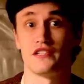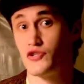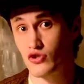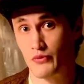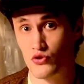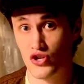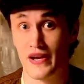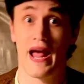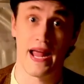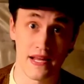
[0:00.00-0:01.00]

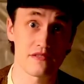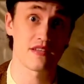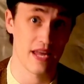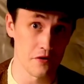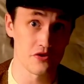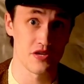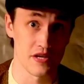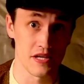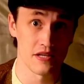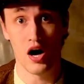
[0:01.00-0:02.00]
distribution and
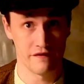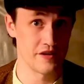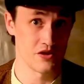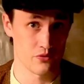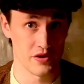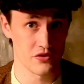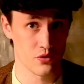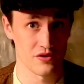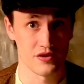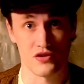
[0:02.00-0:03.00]
scarcity of these
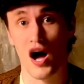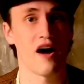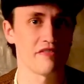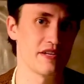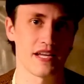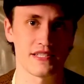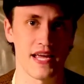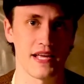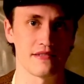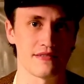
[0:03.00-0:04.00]
resources often
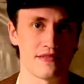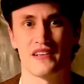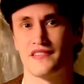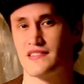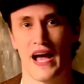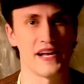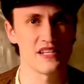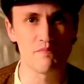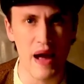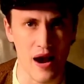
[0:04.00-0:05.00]
dictates a
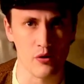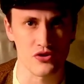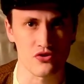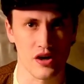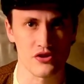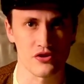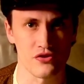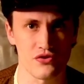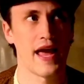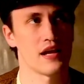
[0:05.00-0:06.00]
society's power
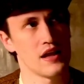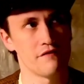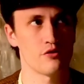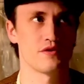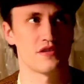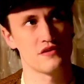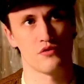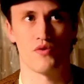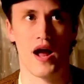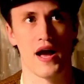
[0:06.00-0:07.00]
structures and influences
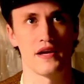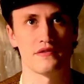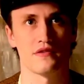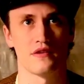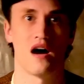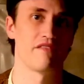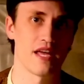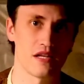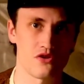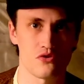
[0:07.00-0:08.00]
the rise of
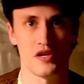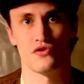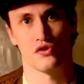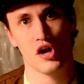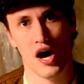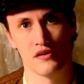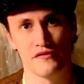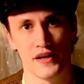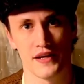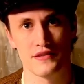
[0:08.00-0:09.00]
industries or
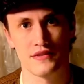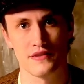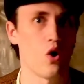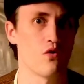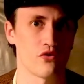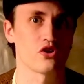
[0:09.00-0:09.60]
conflicts over